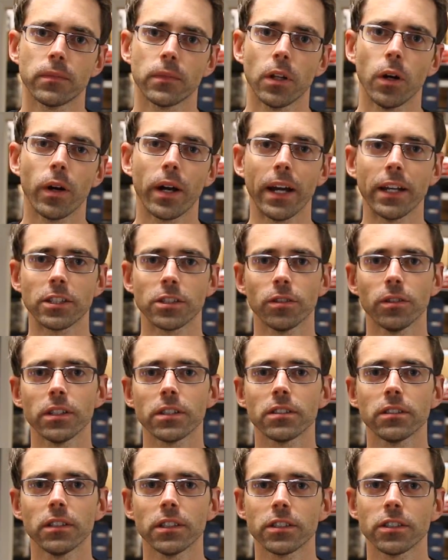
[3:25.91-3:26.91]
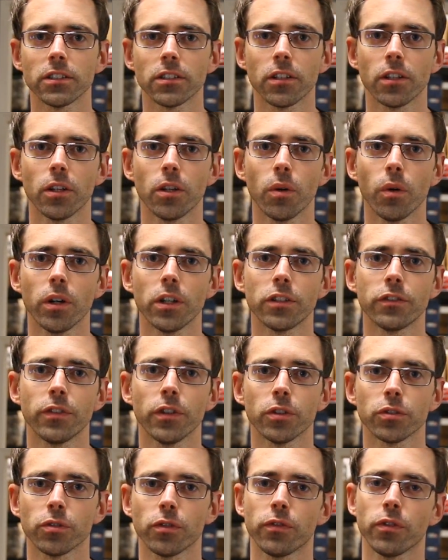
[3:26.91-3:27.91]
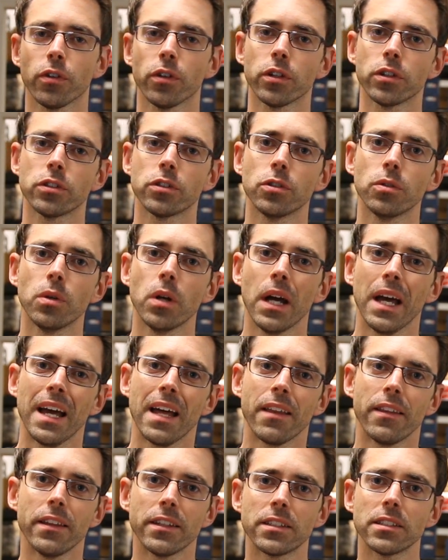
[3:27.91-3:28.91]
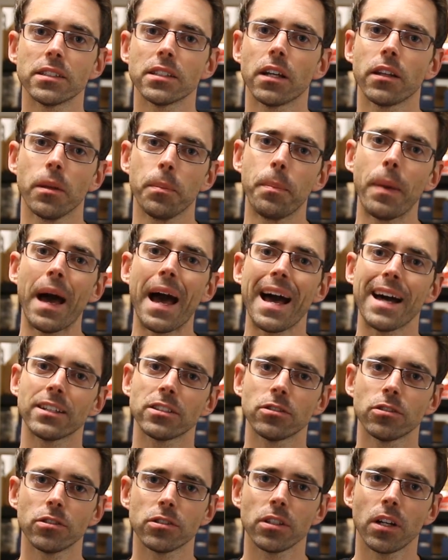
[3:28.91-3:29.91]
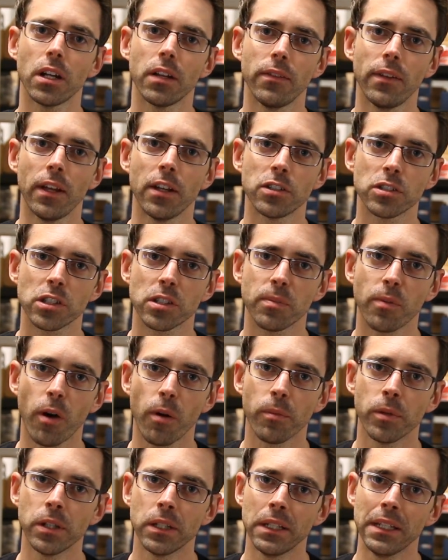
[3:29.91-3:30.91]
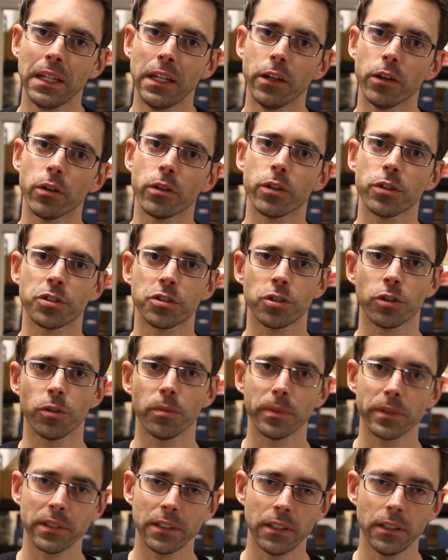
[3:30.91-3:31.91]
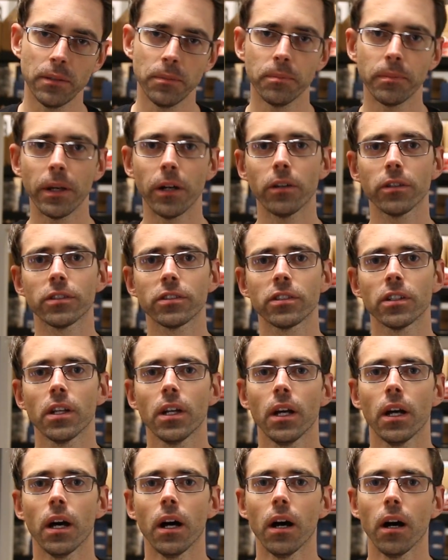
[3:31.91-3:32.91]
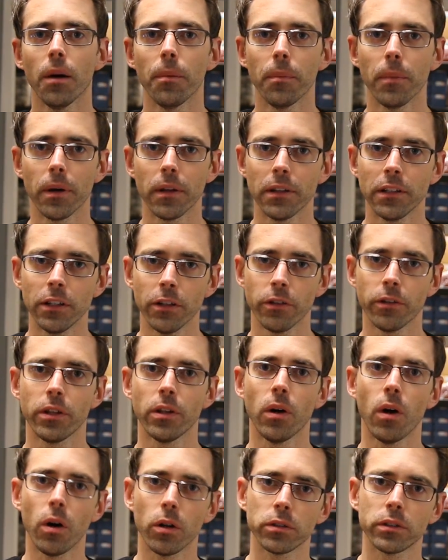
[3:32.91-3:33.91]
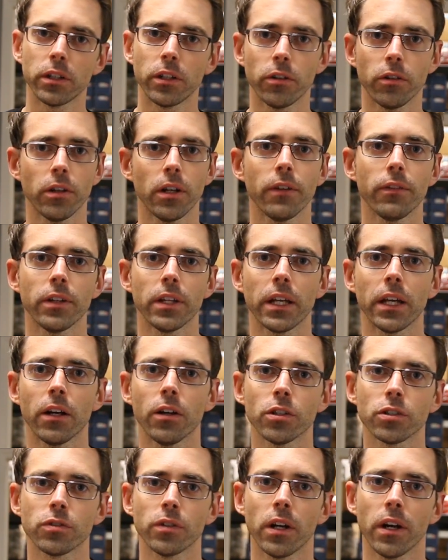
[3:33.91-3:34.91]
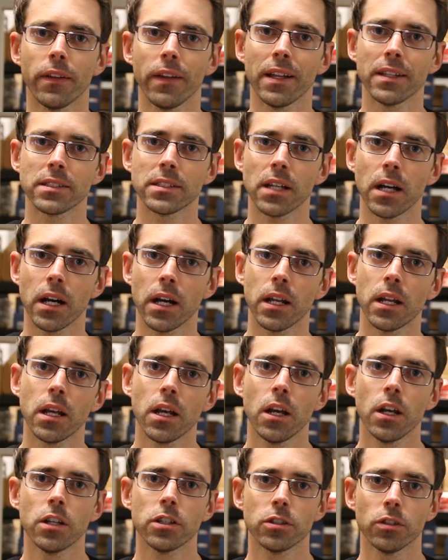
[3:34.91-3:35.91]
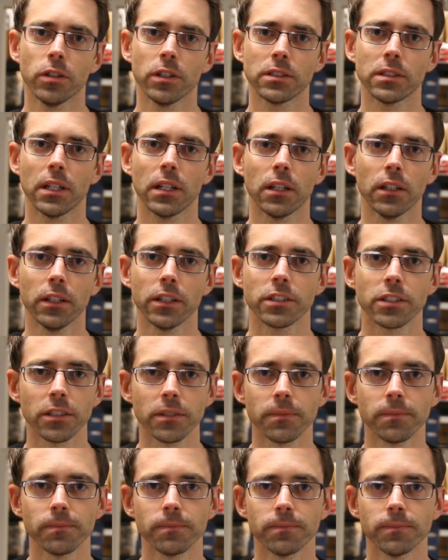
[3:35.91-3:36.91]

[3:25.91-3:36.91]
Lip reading: Okay, so let's listen to the noise Phil's referring to. This is on the passenger side of the engine compartment, near the serpentine belts, near the alternator and everything else right on that side. So let's take a listen.